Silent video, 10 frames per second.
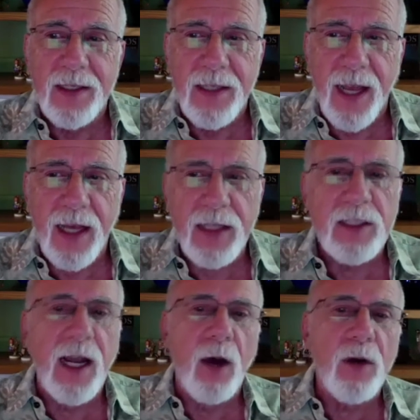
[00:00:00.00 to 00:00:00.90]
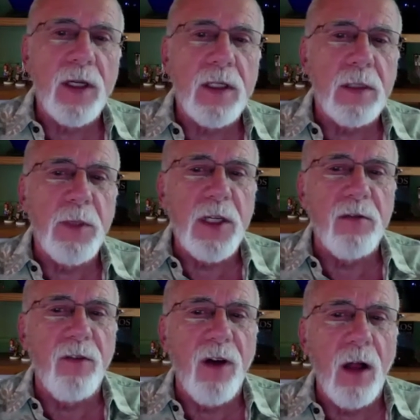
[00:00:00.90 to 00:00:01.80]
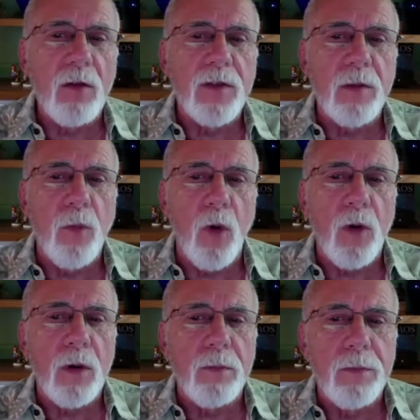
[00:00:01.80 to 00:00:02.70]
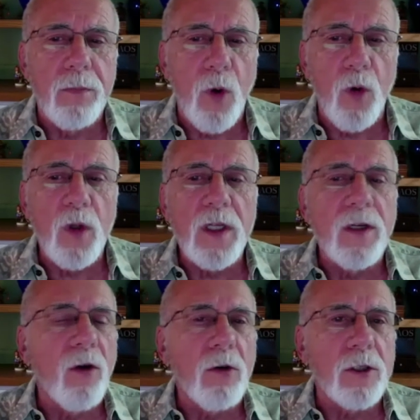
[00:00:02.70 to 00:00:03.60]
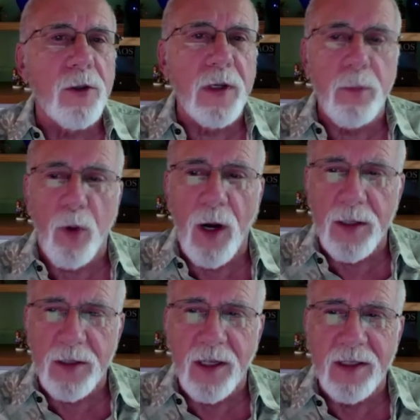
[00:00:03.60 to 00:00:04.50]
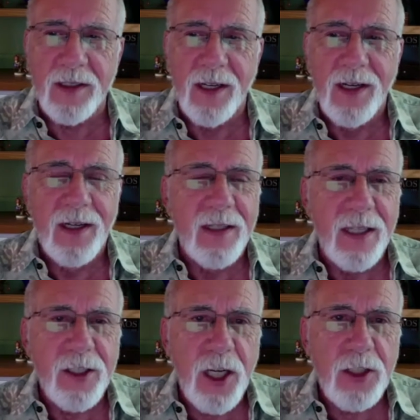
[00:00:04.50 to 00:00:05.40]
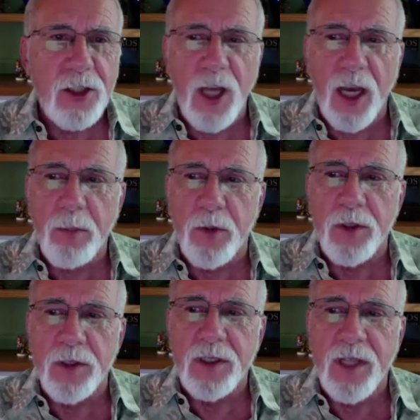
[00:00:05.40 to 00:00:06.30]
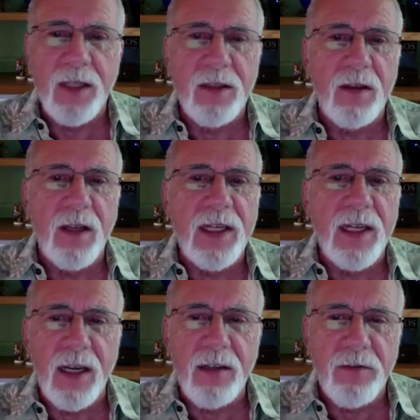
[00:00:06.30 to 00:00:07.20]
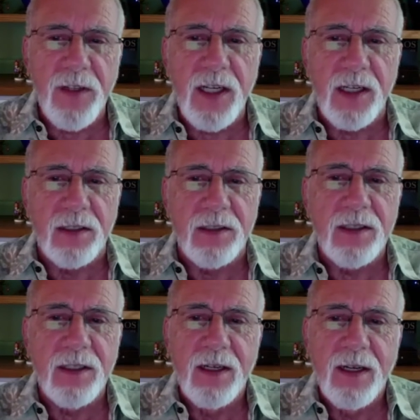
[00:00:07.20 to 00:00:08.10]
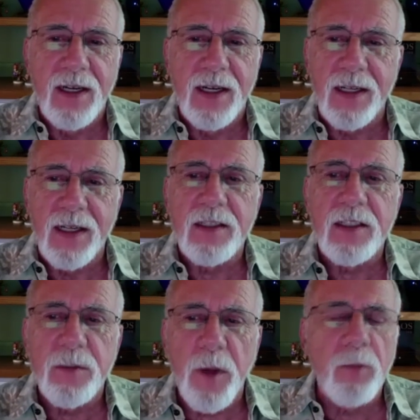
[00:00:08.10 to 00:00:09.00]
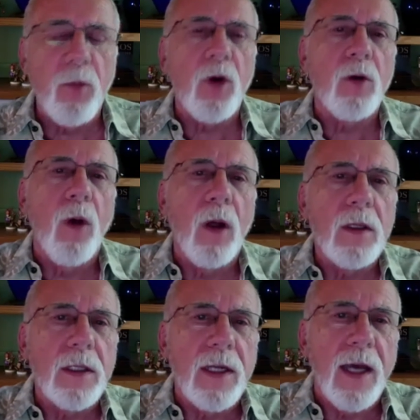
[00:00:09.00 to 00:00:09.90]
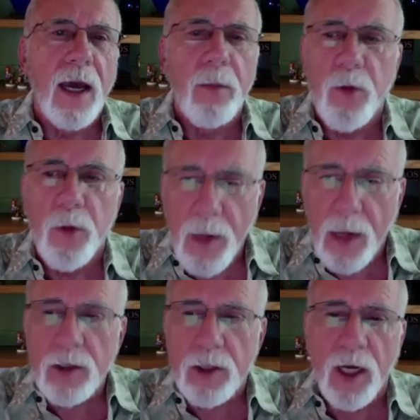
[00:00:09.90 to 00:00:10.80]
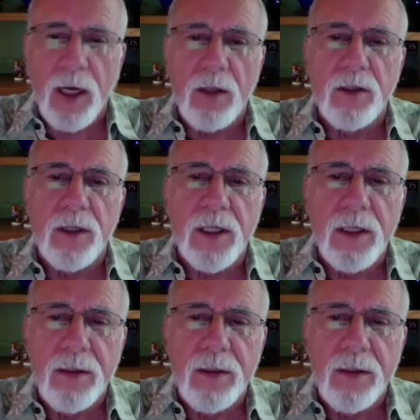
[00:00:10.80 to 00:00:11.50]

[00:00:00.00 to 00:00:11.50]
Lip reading: Dads now get to be involved in more early nurturing process. They change diapers, take the late night feedings, and get to spend more quality time throughout childhood.